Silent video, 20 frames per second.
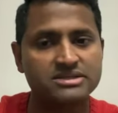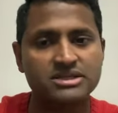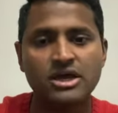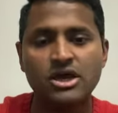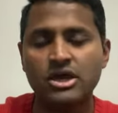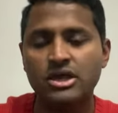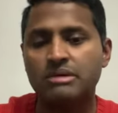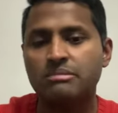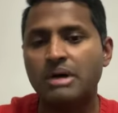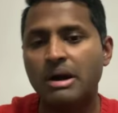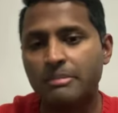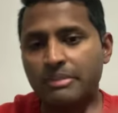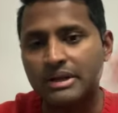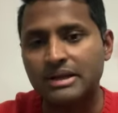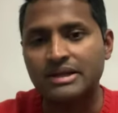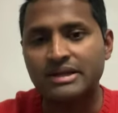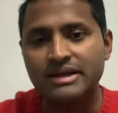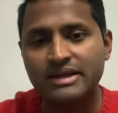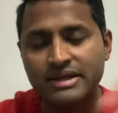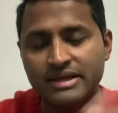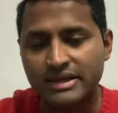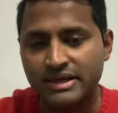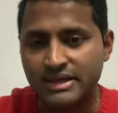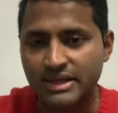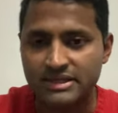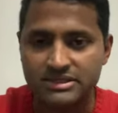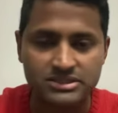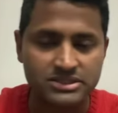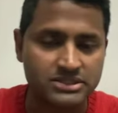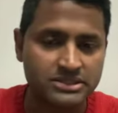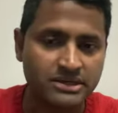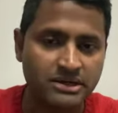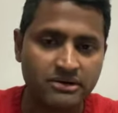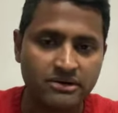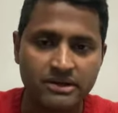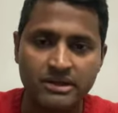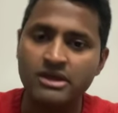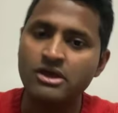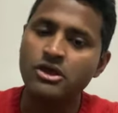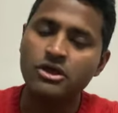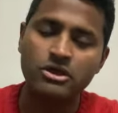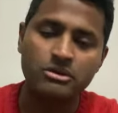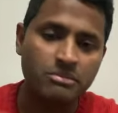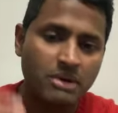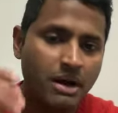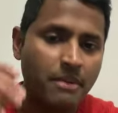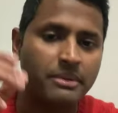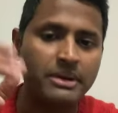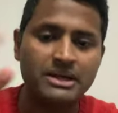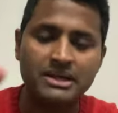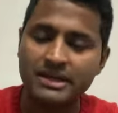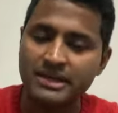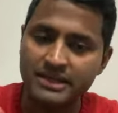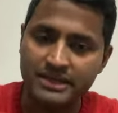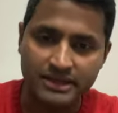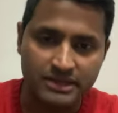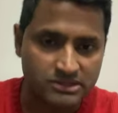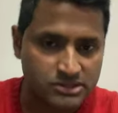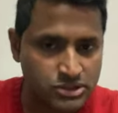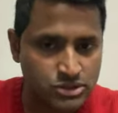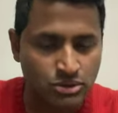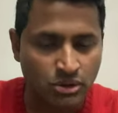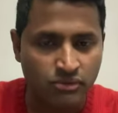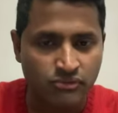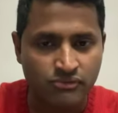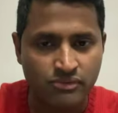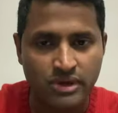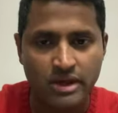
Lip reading: You might be leading in engineering. You might be leading in software.